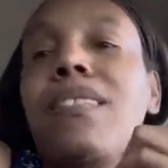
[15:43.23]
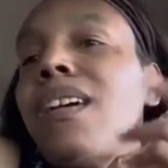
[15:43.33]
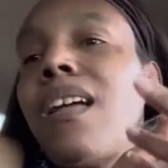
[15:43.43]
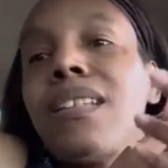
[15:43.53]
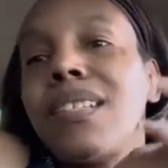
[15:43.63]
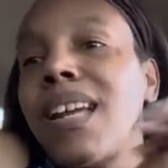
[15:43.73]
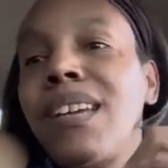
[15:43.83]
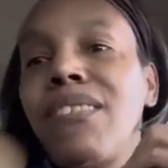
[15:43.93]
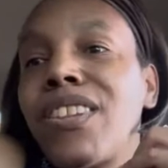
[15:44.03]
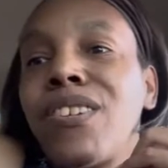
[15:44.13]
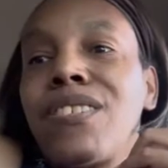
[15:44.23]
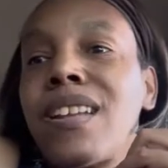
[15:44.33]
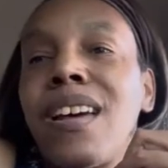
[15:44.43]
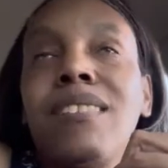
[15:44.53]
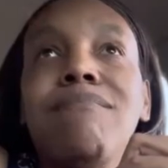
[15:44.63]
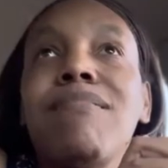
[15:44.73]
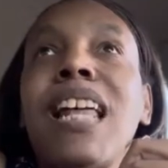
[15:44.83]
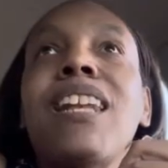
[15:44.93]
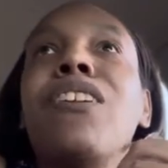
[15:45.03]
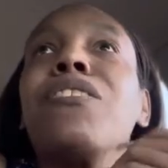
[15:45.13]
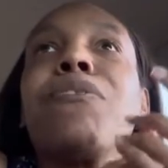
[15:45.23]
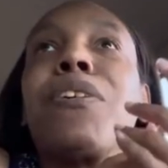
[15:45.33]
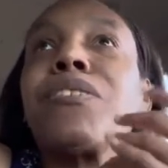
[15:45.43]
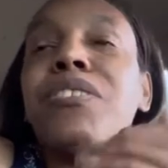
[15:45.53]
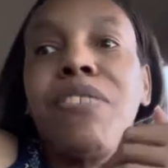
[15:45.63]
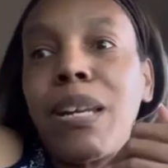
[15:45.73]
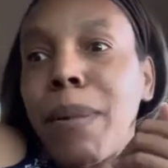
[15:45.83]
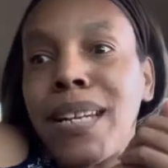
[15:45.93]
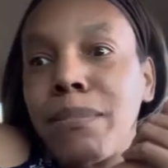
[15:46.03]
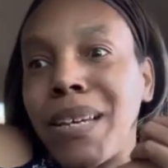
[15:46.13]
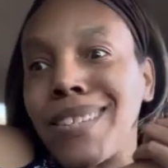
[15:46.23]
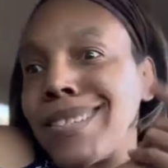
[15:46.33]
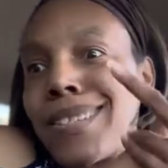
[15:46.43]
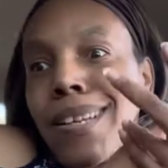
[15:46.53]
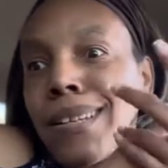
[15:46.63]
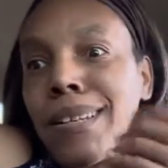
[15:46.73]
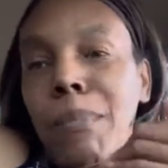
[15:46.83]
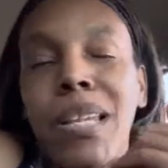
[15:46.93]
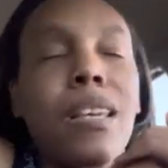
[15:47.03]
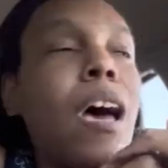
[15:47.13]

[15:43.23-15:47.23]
Y'all, it's not even Thursday, let alone the first of anybody's month. It's the end of the month.